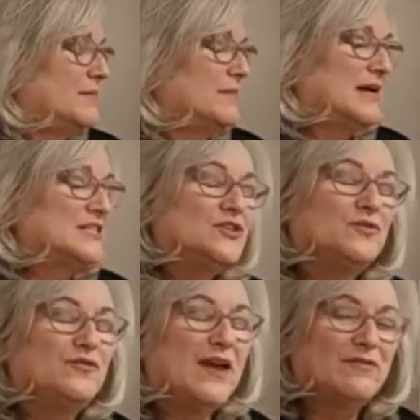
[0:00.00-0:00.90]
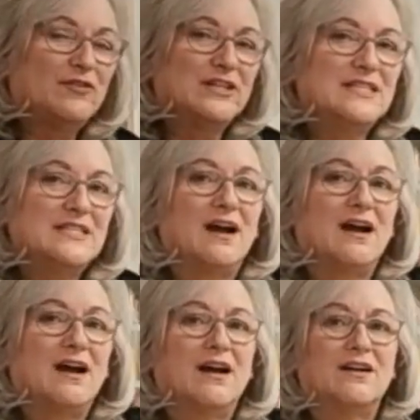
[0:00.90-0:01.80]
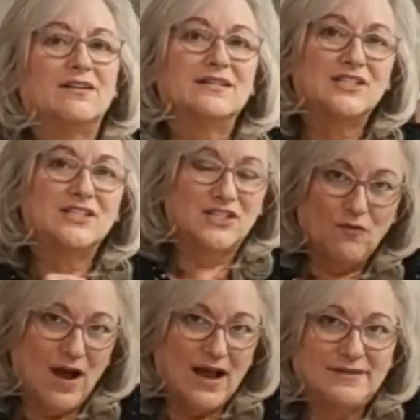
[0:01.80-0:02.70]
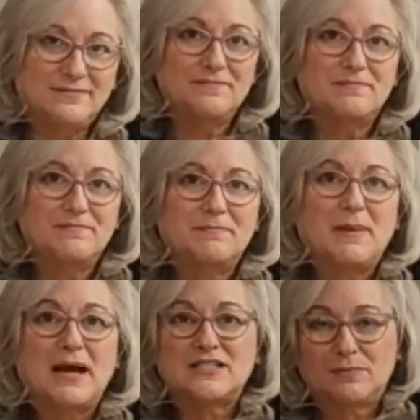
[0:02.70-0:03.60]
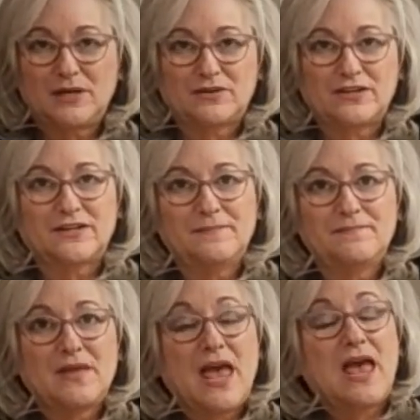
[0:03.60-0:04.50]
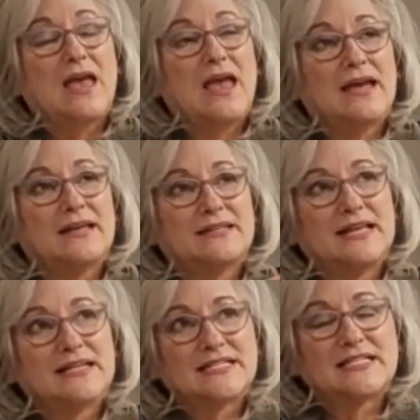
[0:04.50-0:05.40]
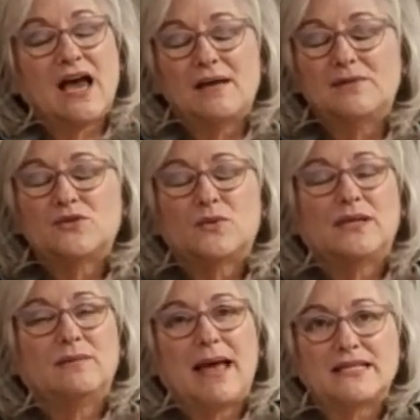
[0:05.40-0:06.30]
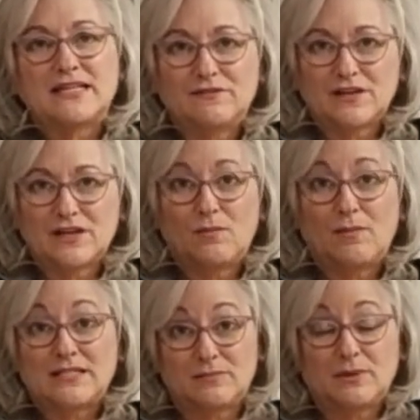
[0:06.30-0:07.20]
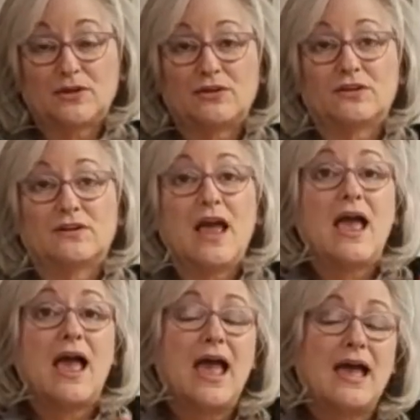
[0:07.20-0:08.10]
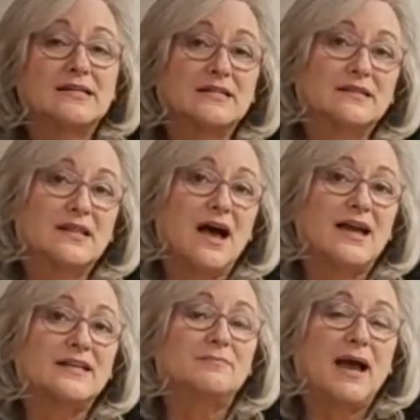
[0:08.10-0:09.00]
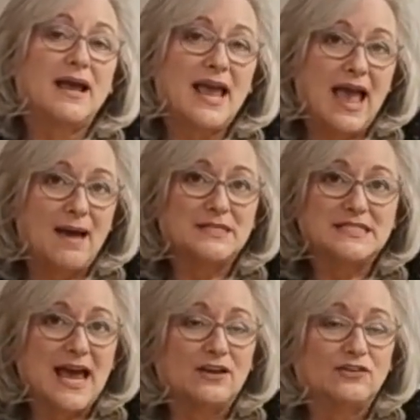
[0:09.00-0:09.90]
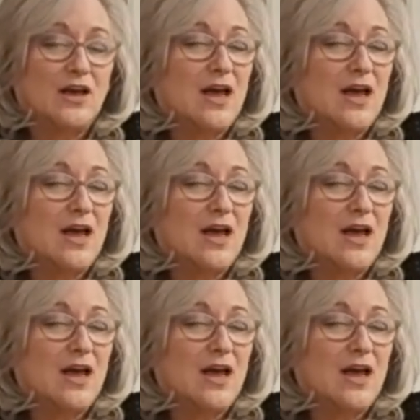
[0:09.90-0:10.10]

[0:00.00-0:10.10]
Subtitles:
My two favorites are So Fine by Superior, and then it's a tie between Magnifico by Superior and Glide by Hab & Dash.